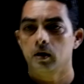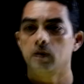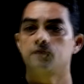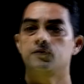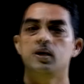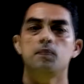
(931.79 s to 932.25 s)

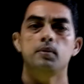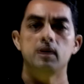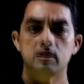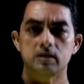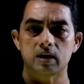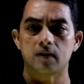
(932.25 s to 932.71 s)
If they
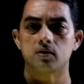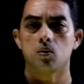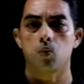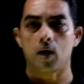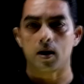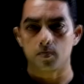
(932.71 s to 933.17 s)
meet at
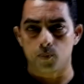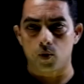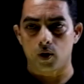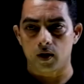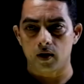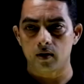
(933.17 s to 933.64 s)
one
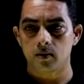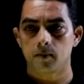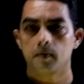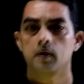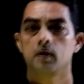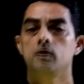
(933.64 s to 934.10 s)
point,
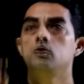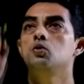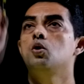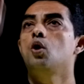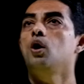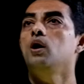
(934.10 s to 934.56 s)

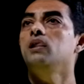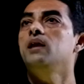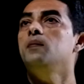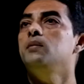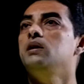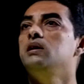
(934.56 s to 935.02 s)
you call
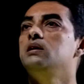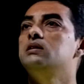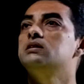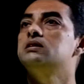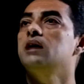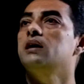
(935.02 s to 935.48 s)
them
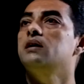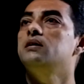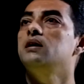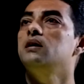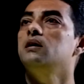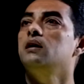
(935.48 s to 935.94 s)

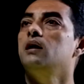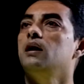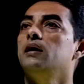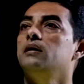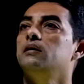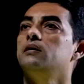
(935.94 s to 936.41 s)
intersecting
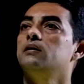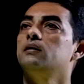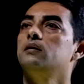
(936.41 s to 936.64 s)
lines.